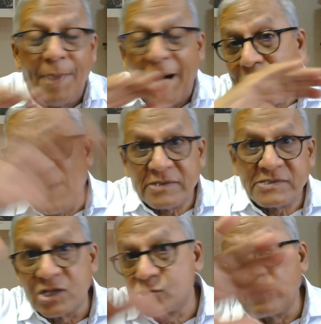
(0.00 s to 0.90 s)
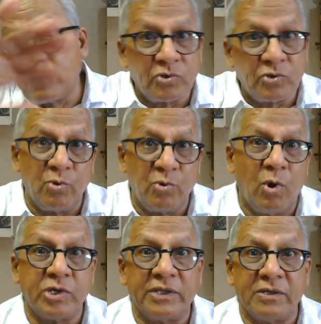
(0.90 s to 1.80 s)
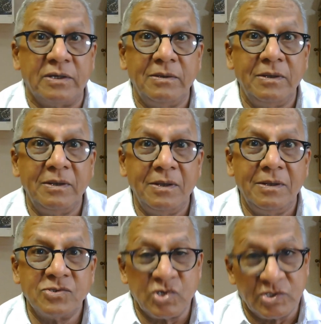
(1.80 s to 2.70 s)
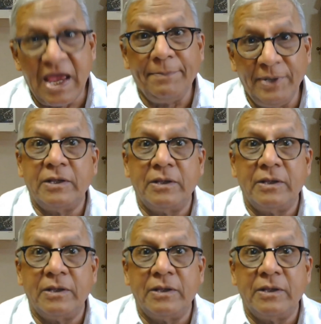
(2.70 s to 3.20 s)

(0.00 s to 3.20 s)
bypassing the SWIFT altogether. So it's happening.